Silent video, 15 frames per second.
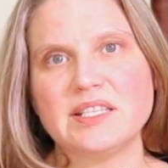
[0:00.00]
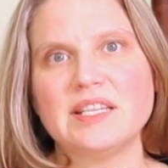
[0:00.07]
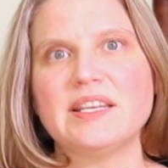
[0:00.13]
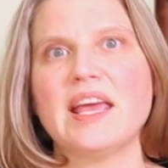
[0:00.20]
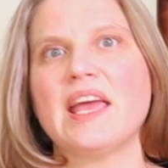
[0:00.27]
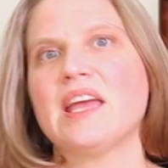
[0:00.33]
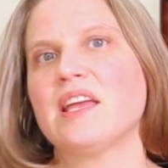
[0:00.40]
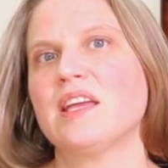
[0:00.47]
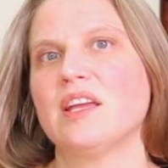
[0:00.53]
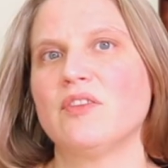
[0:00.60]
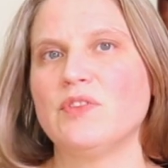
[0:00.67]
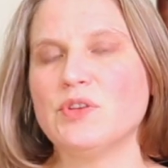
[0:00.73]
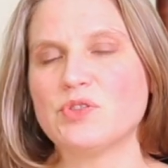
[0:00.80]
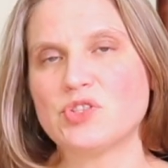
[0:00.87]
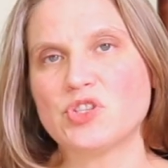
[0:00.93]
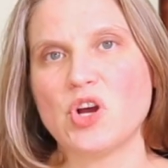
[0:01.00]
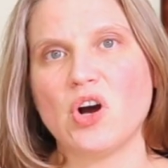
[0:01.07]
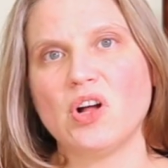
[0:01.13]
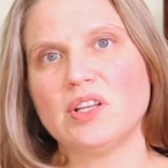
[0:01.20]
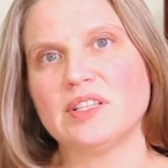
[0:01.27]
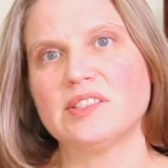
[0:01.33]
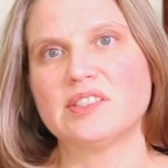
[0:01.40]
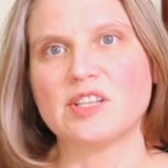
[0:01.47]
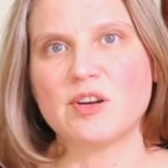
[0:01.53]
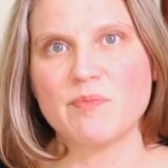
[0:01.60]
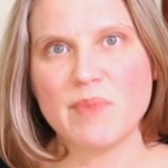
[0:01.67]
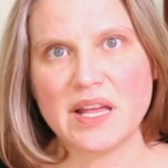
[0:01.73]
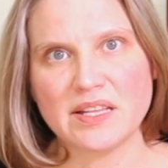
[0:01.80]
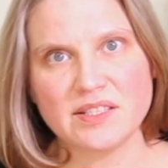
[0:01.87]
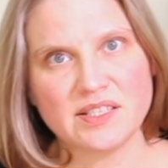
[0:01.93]
today, if you stall and start
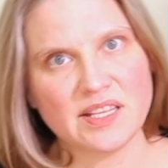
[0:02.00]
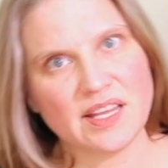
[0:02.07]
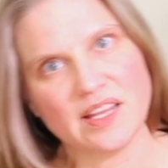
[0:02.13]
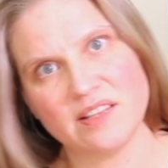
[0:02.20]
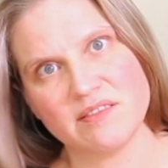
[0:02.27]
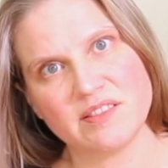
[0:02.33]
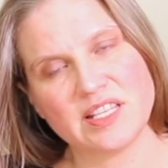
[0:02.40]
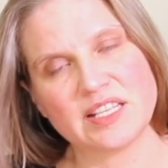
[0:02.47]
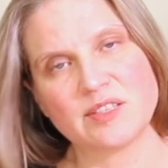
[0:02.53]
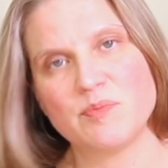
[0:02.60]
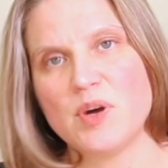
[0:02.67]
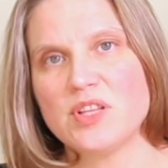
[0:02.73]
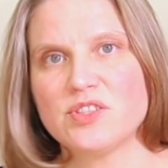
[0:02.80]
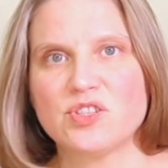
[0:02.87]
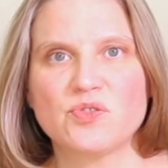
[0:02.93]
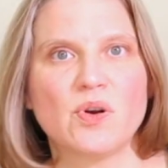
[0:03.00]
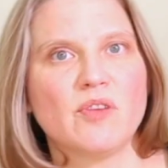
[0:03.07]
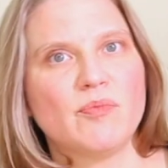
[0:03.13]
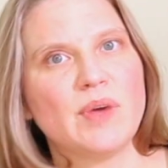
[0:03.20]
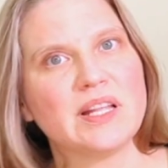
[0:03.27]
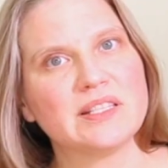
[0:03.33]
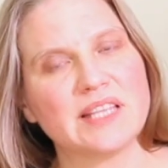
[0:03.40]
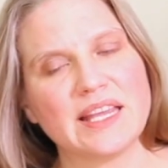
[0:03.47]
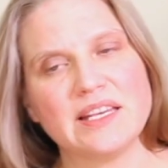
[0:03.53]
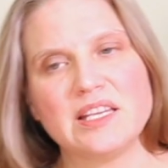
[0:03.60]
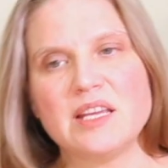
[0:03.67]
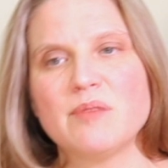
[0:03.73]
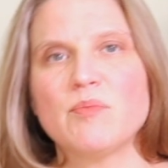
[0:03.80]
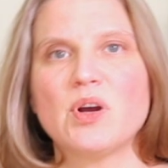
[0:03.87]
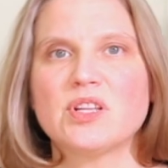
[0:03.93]
meds in six months, 12 months,
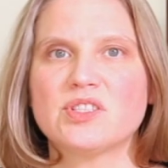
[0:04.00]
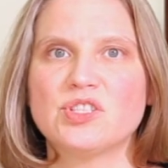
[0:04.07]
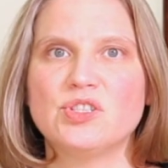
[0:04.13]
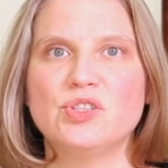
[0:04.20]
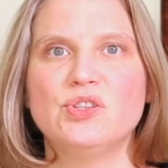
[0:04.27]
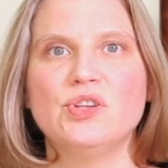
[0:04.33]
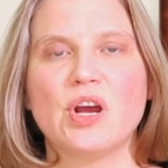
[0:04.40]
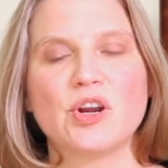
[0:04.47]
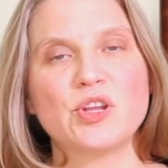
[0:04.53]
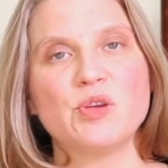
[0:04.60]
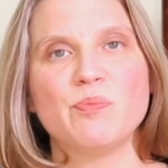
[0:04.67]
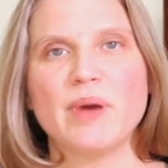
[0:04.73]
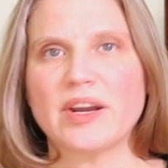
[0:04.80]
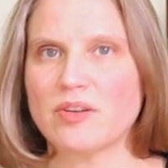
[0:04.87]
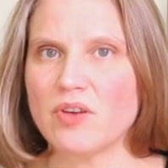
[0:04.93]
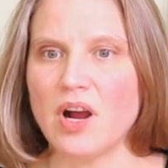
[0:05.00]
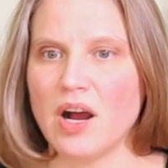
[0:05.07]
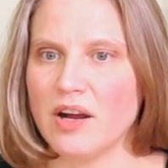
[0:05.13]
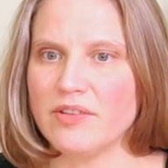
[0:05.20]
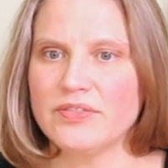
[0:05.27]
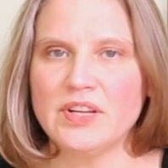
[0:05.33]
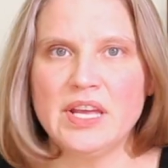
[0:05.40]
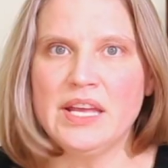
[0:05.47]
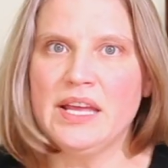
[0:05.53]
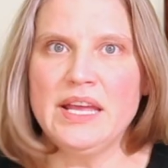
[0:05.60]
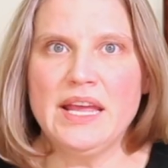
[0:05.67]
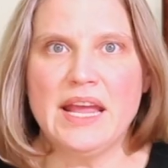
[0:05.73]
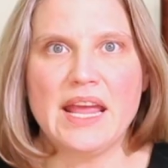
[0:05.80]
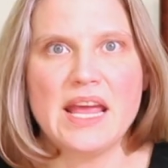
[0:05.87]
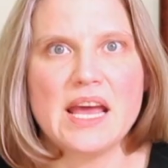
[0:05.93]
18 months, are you better off?
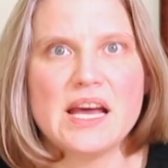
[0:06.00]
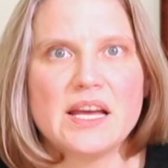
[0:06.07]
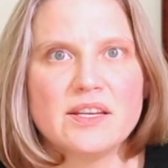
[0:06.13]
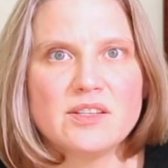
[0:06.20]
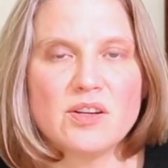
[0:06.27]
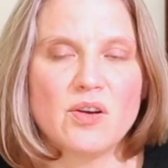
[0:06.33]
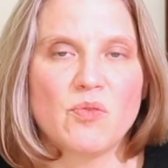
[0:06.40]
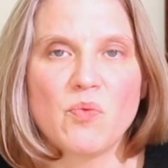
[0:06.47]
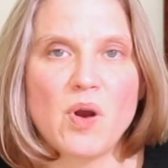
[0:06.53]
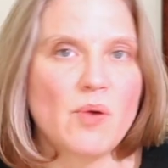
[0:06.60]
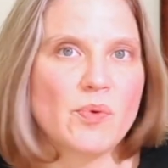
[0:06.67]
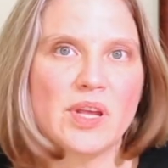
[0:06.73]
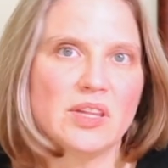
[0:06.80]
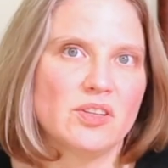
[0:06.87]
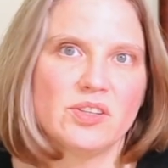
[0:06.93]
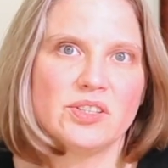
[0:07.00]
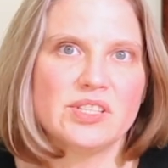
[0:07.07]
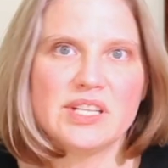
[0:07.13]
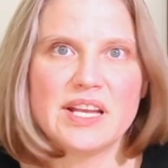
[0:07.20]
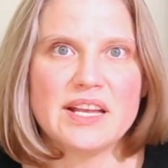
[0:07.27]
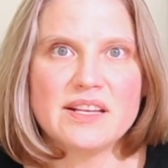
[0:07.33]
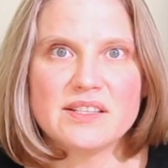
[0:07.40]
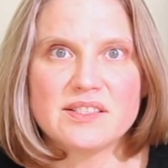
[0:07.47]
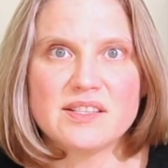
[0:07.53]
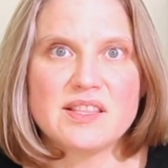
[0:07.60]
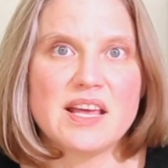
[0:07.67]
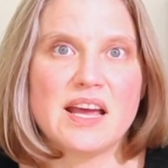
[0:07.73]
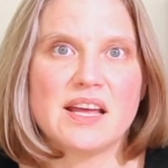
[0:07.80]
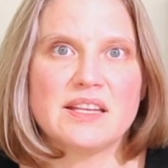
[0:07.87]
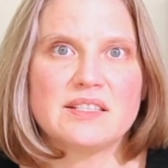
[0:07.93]
And what we learned is
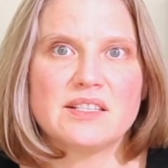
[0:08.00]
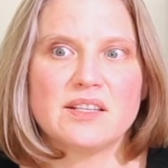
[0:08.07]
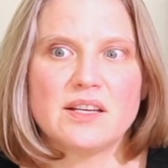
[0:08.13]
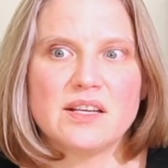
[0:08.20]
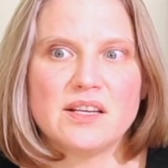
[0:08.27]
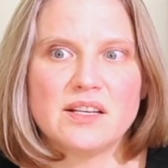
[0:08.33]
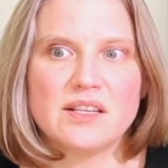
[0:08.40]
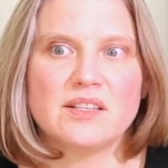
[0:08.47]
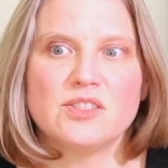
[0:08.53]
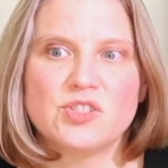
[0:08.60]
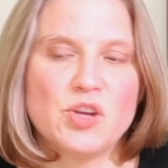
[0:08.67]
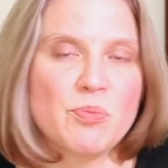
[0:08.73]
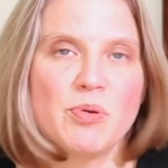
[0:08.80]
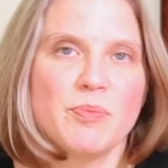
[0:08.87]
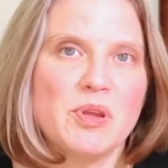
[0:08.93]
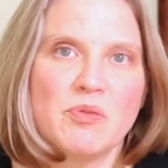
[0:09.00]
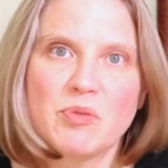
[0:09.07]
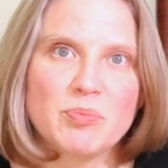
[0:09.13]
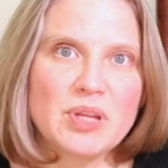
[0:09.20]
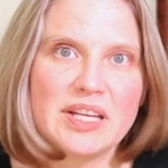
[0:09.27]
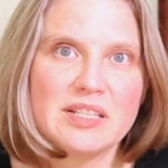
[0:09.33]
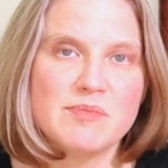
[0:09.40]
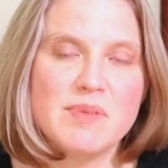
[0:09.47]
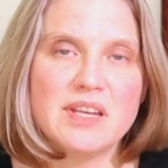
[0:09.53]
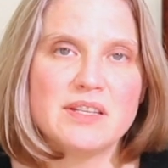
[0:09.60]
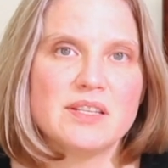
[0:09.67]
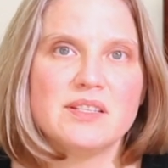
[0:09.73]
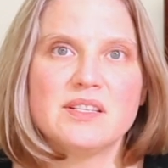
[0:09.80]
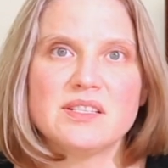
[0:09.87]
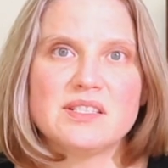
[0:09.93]
that uh, dopamine
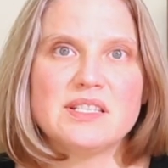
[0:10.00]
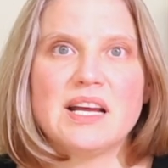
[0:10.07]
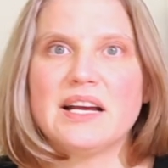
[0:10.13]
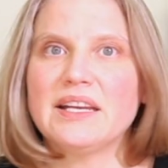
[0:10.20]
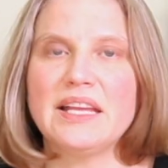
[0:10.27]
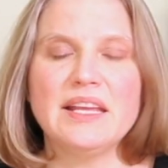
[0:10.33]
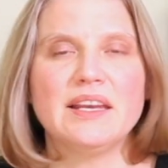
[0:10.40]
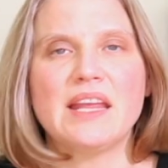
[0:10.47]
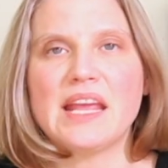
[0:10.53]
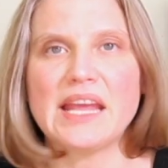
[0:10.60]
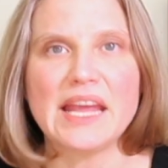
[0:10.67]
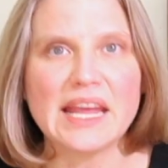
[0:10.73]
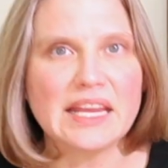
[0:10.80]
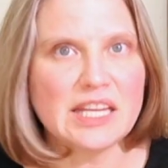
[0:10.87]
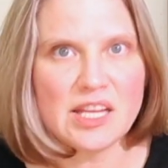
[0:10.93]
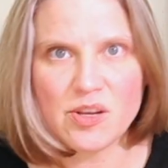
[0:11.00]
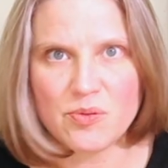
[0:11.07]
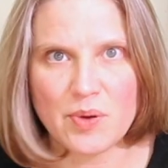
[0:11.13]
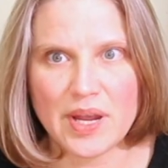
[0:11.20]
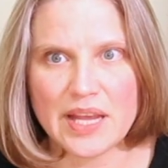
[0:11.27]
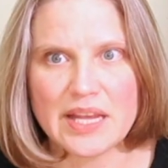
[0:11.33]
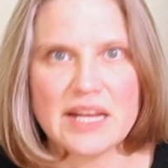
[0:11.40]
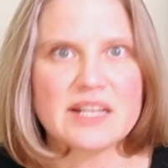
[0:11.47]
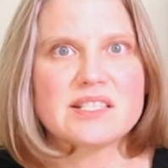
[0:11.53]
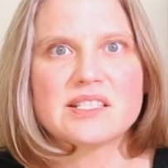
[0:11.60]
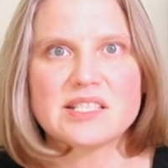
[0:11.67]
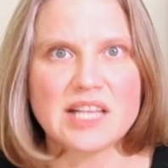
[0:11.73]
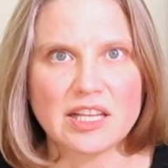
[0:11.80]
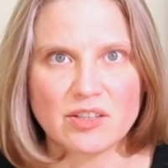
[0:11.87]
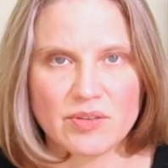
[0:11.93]
replacement does not in any way
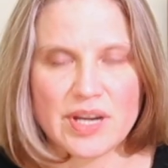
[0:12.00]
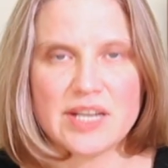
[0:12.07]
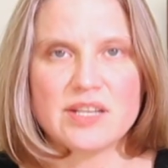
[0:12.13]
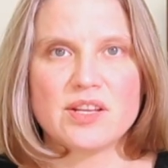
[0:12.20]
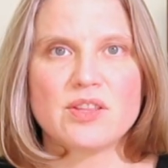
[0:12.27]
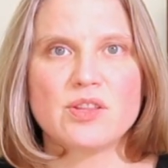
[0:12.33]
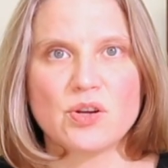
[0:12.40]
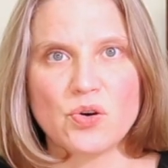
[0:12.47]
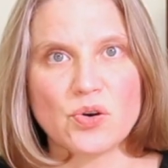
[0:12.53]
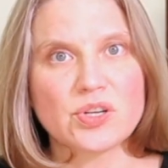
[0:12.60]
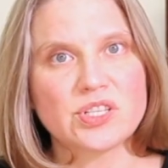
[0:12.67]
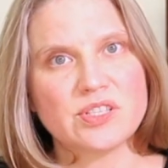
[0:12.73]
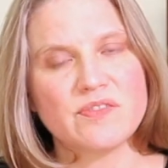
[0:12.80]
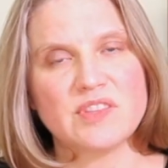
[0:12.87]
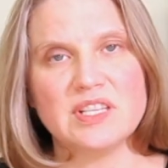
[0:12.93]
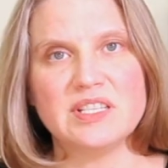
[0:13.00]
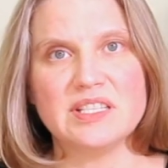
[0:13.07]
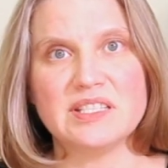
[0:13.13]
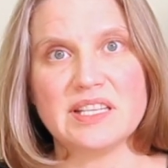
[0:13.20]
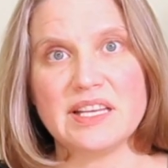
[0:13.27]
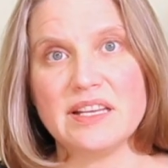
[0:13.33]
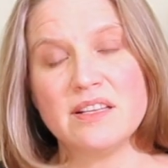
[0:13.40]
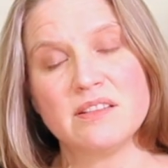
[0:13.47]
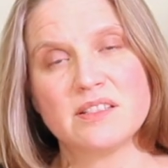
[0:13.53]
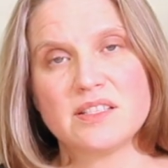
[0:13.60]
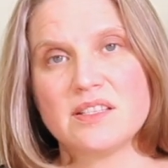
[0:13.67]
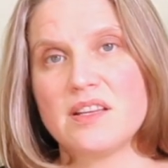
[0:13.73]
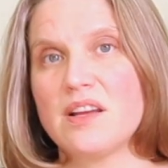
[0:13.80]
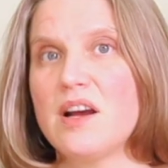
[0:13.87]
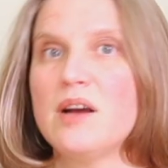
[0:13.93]
accelerate the course of the
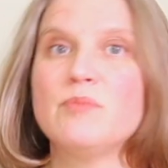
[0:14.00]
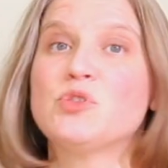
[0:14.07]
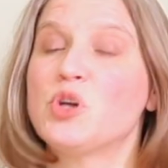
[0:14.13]
disease. Um,